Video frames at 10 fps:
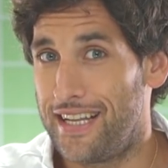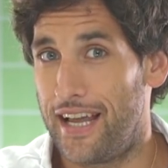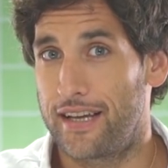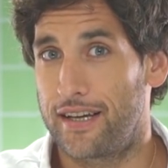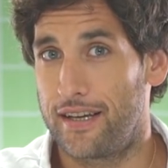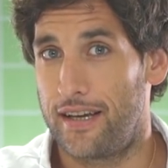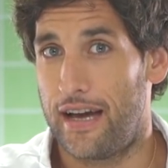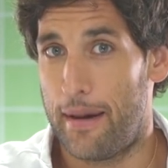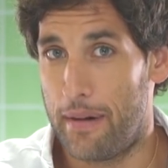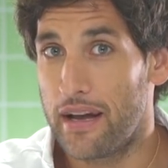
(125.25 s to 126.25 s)
Like,
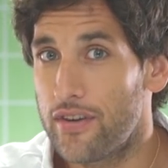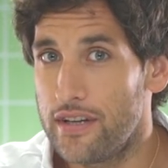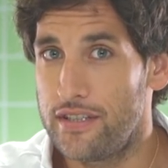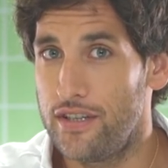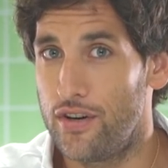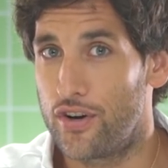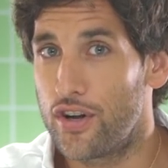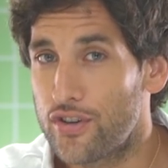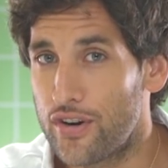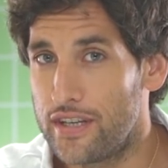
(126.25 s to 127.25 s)
am I crazy or
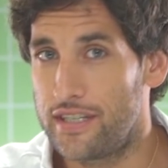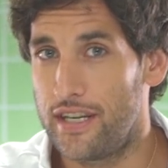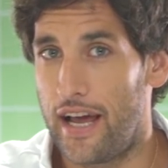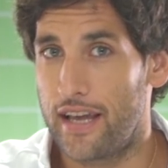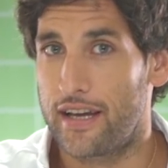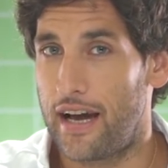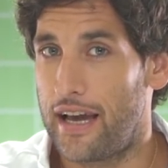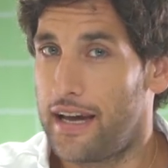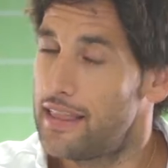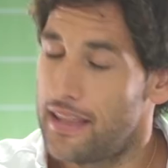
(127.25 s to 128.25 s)
not crazy? Like,
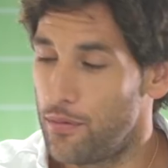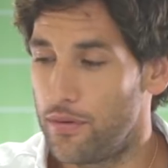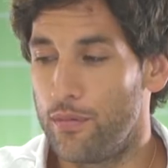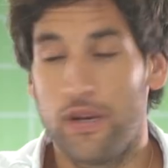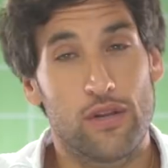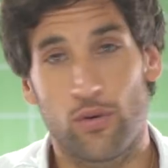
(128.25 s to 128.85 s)
I, I think we, need